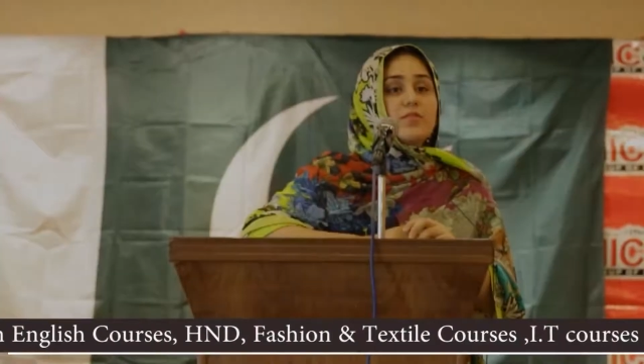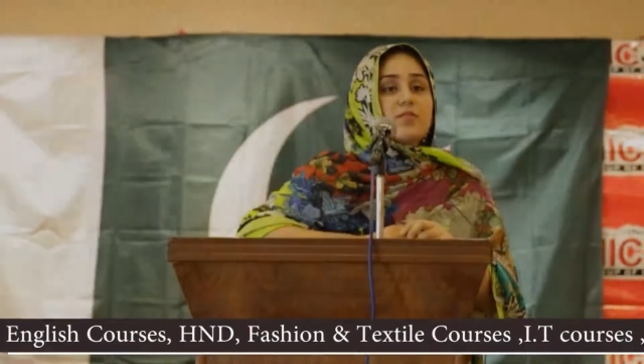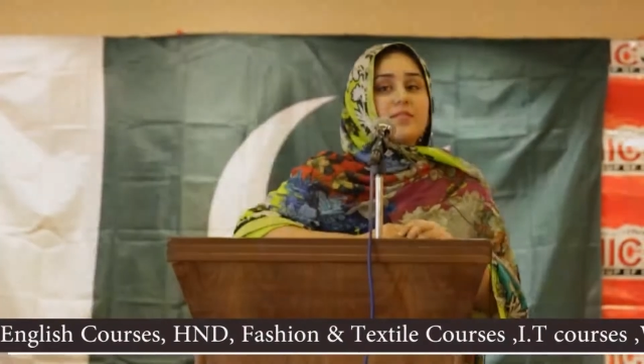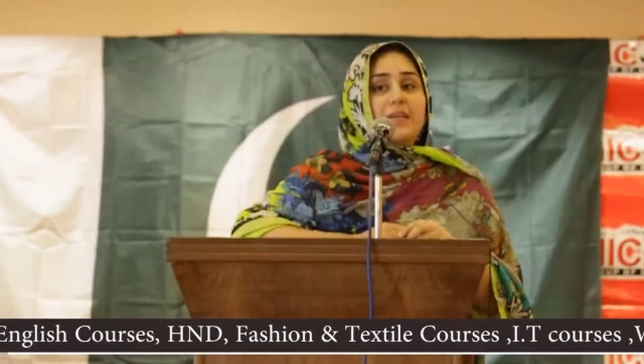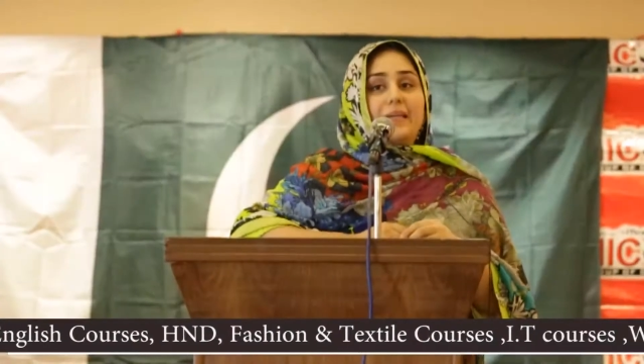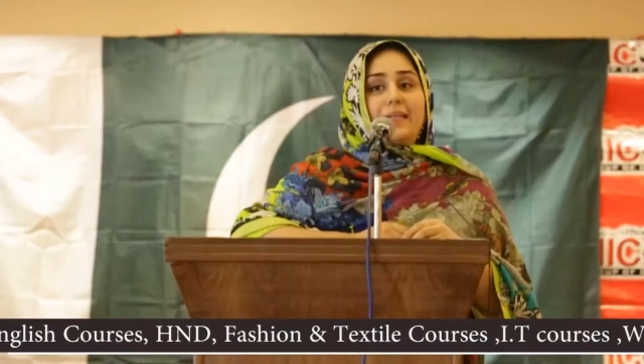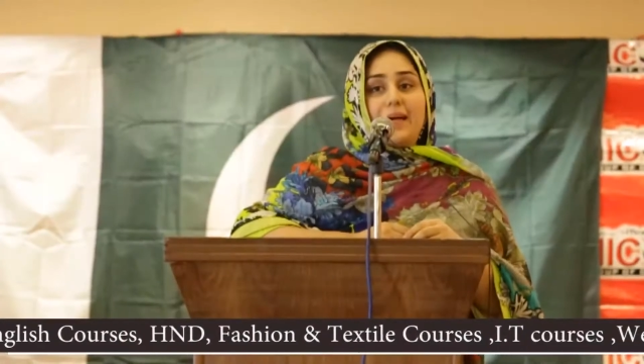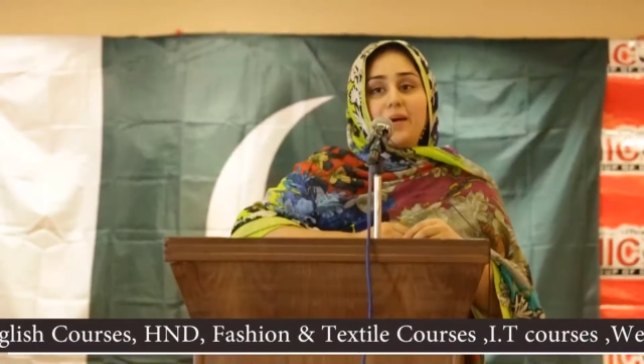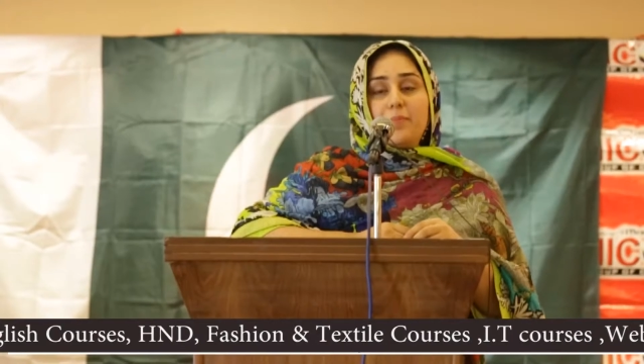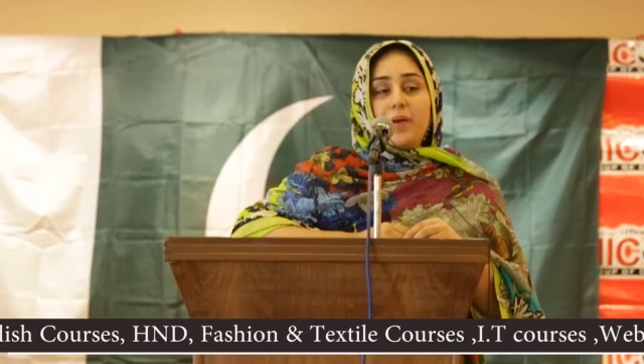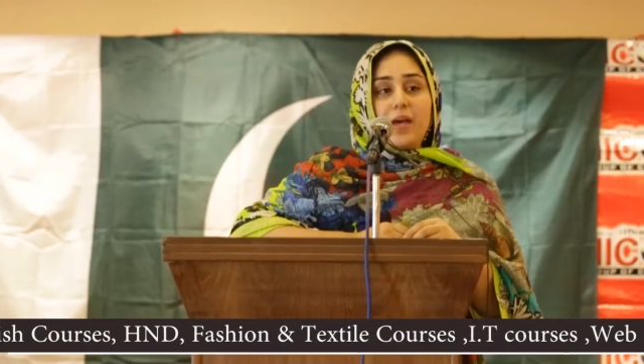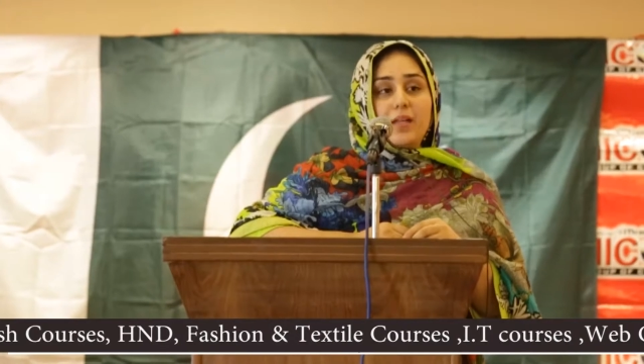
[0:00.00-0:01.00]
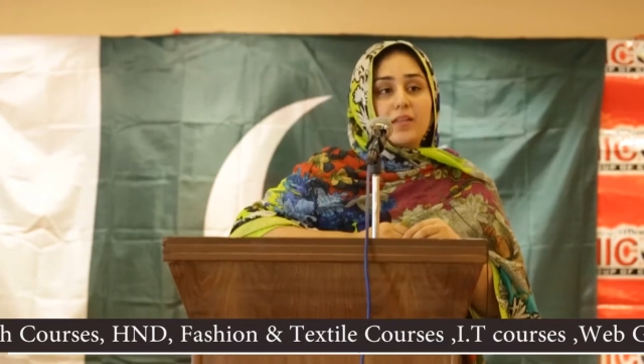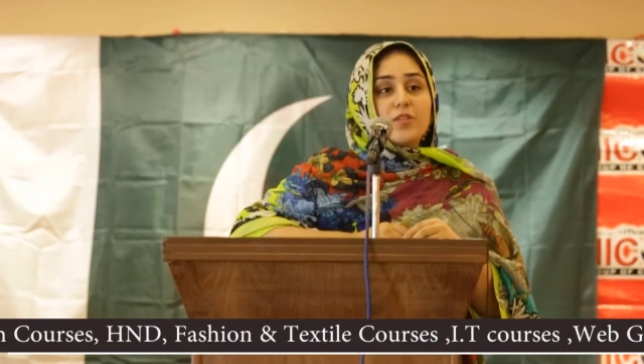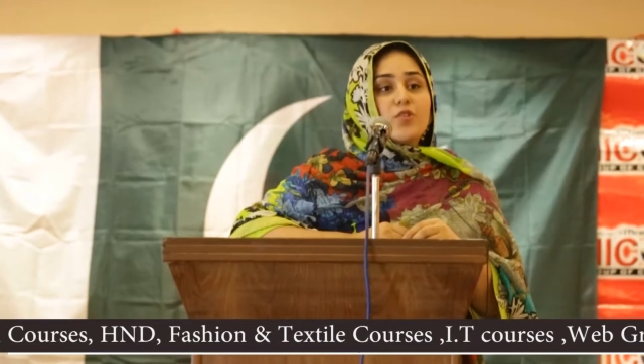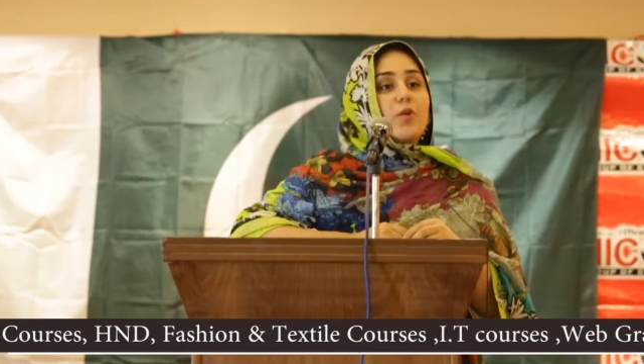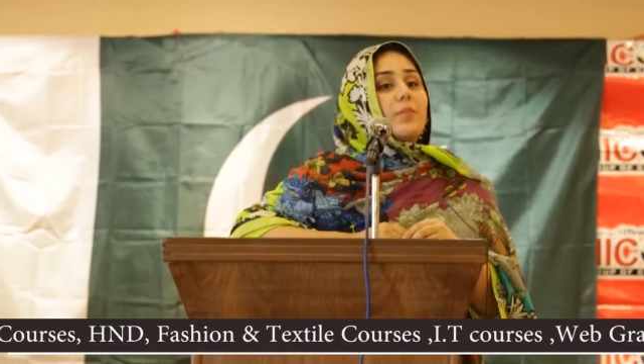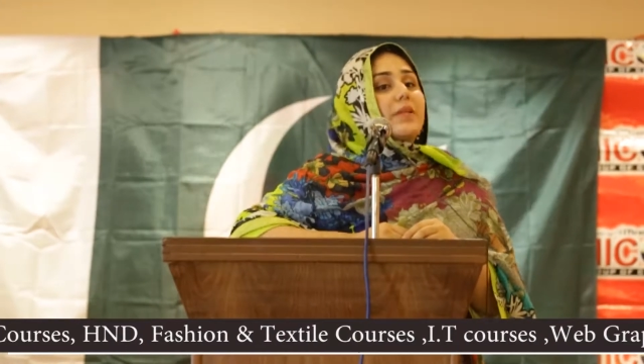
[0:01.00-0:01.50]
is Husna Inam, and the
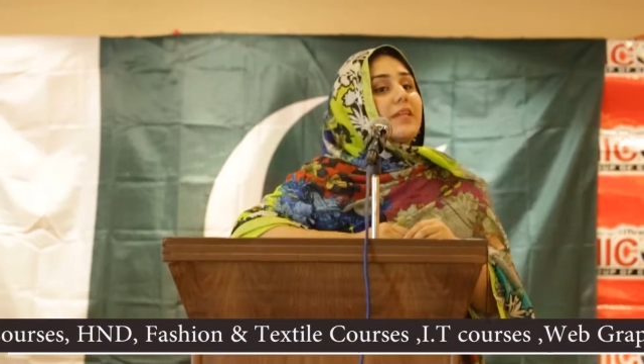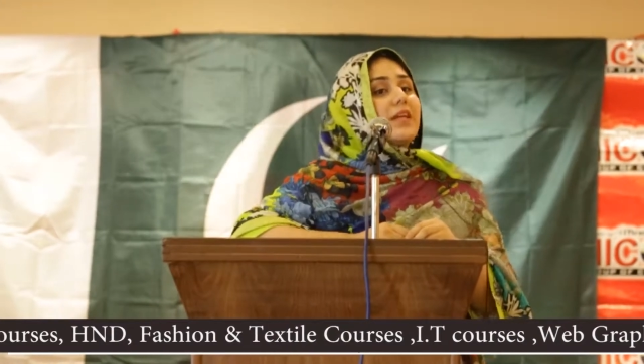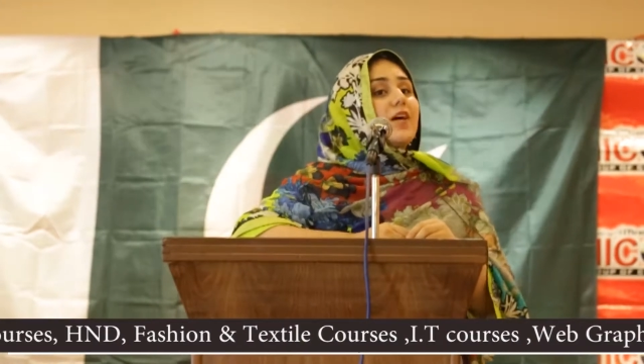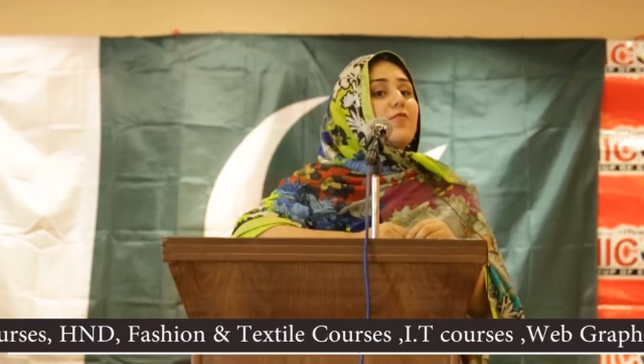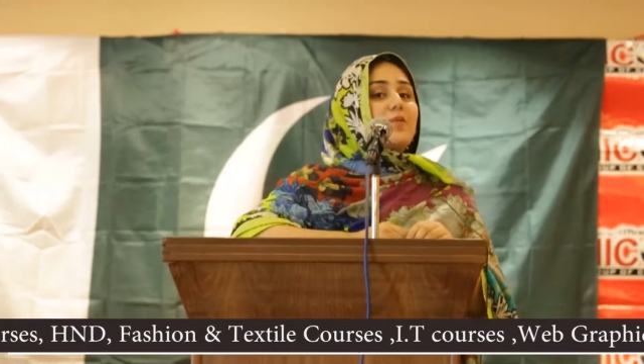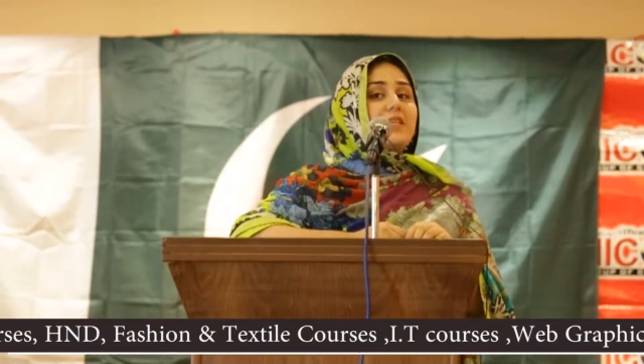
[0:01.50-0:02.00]
topic that I've